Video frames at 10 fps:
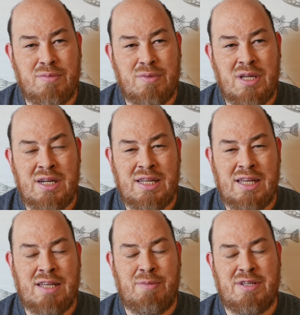kind of
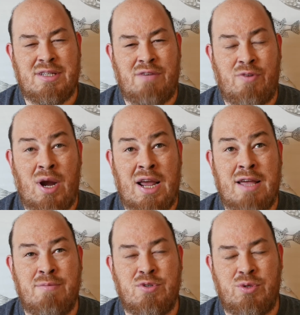kicking myself or I
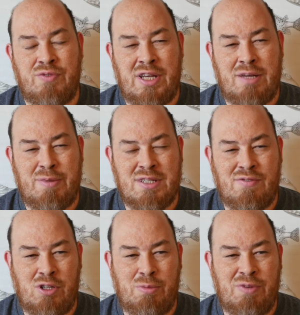am sort of kicking myself a
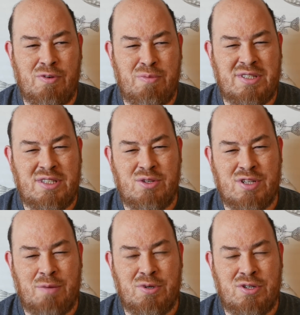little bit for missing those
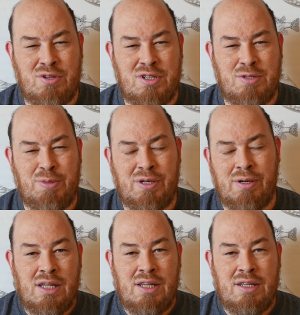opportunities but
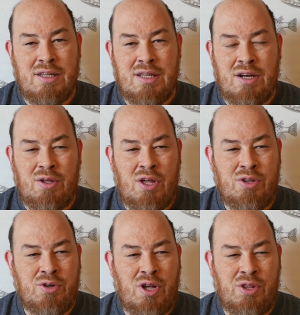the you know
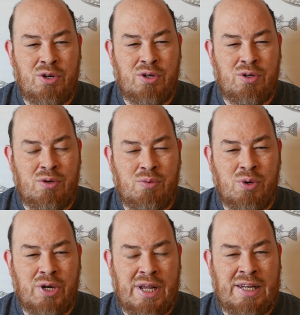other other
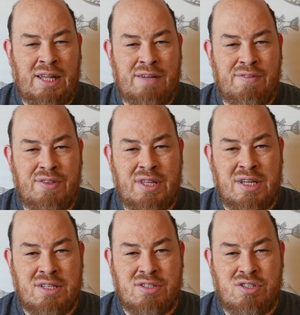work and life
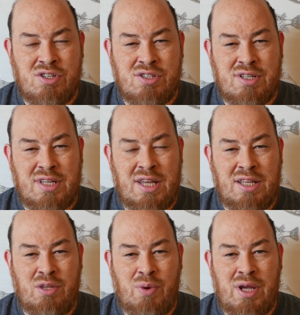things just getting
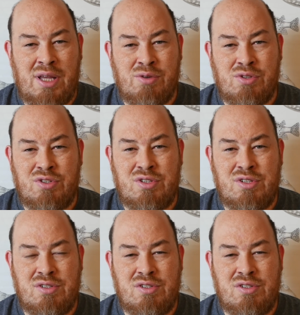in the way I was just